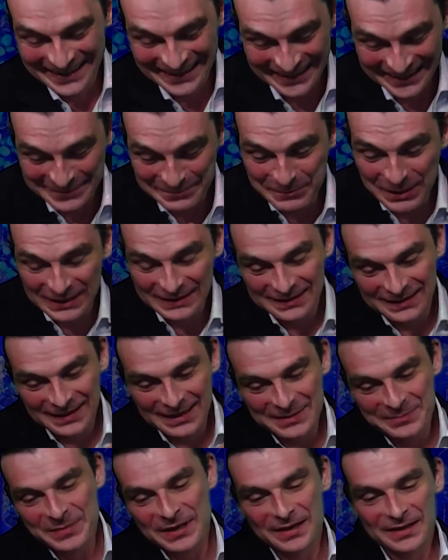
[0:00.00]
but let
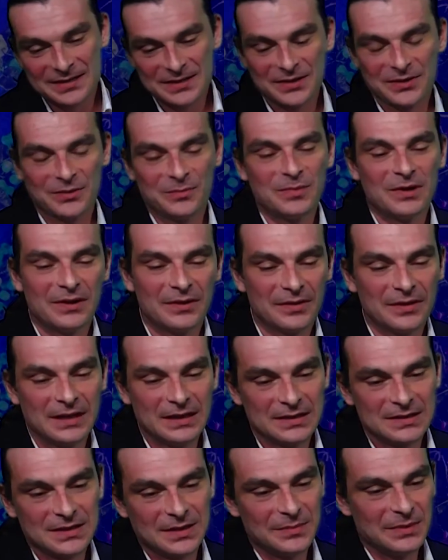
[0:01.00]
me ask you about
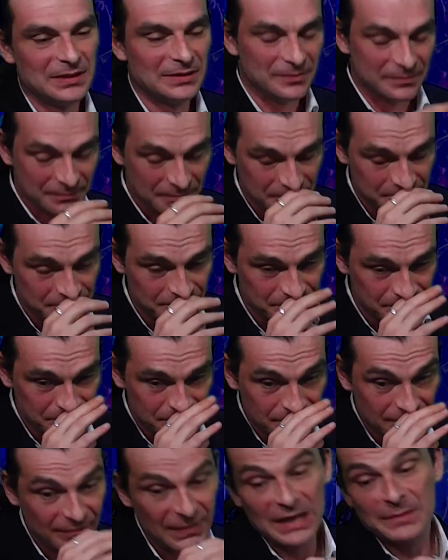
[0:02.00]
this. I mean,
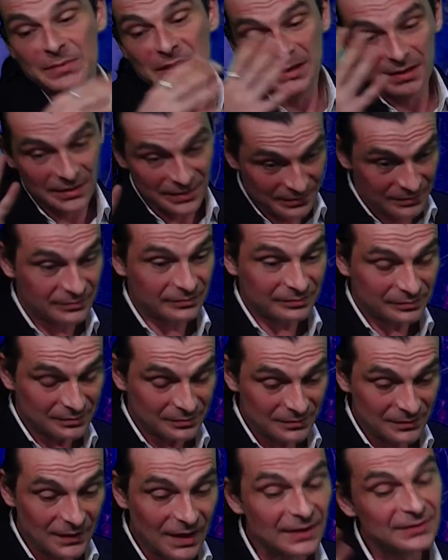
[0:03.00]
maybe
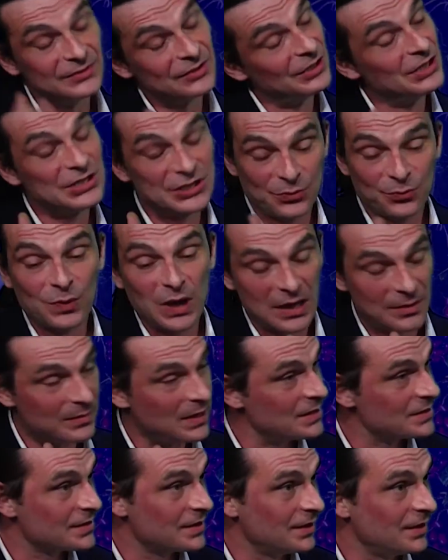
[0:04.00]
the reason why I'm
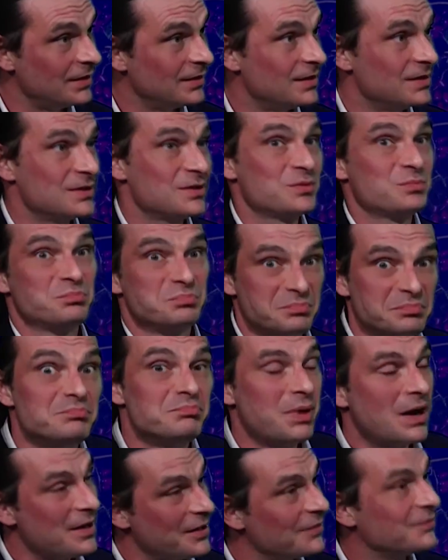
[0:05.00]
asking it is
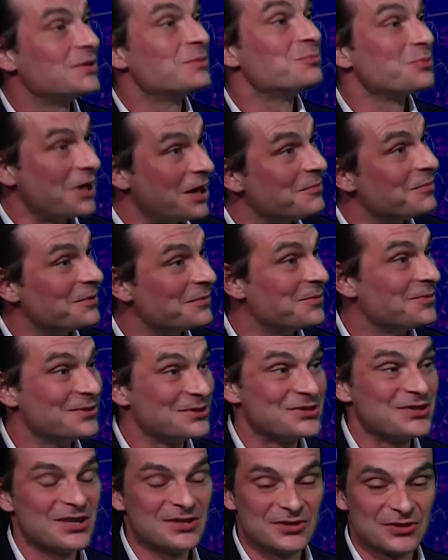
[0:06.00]
part of the problem you was
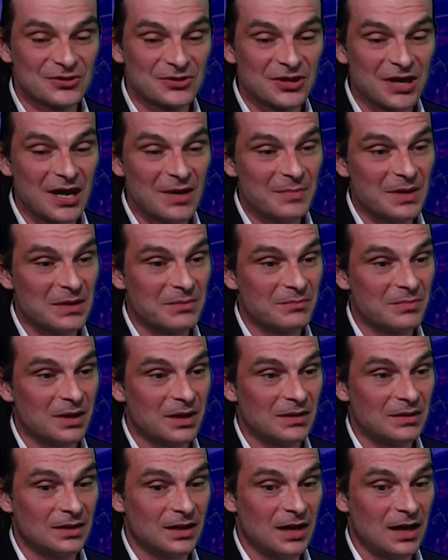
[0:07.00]
just describing,
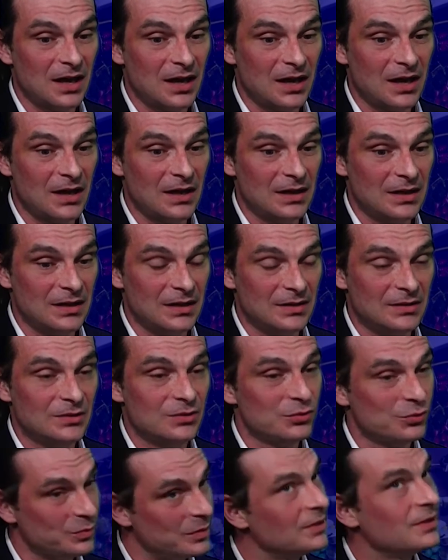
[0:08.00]
but I do
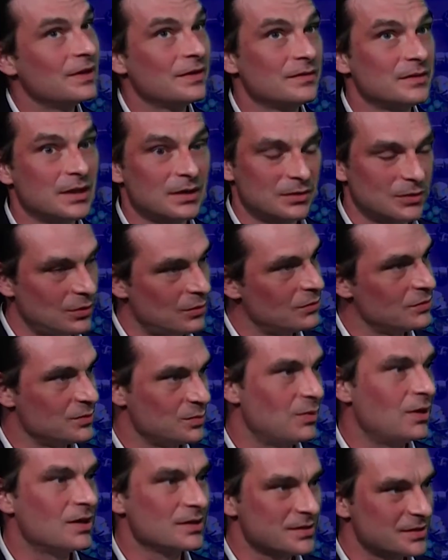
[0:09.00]
believe that those
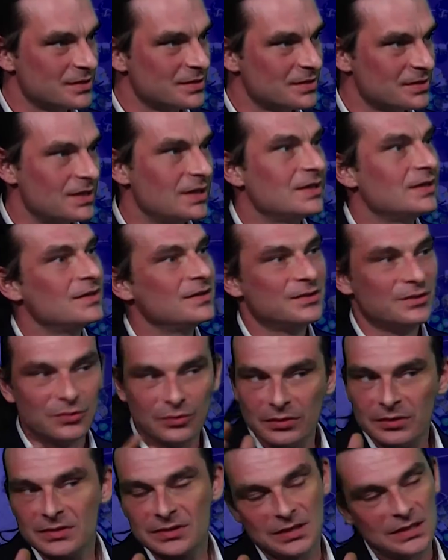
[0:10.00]
boxes, they do
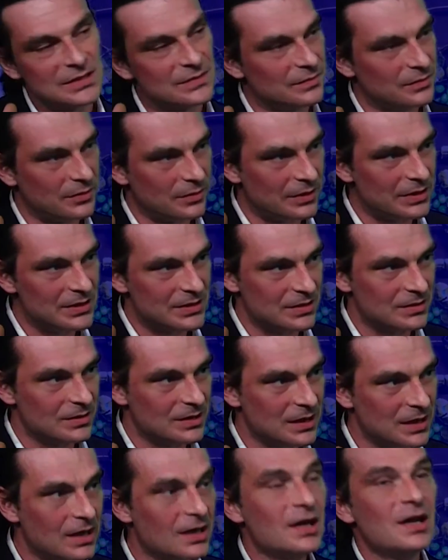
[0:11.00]
exist for a reason.
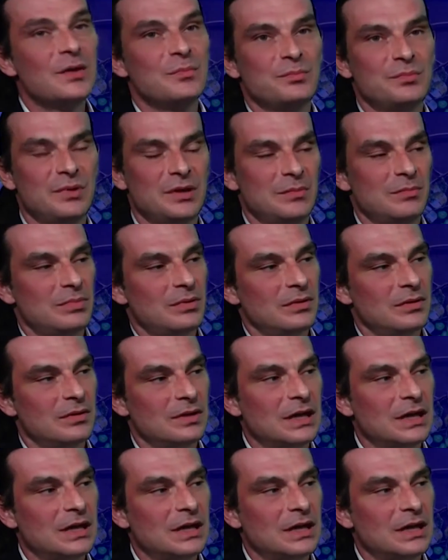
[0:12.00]
People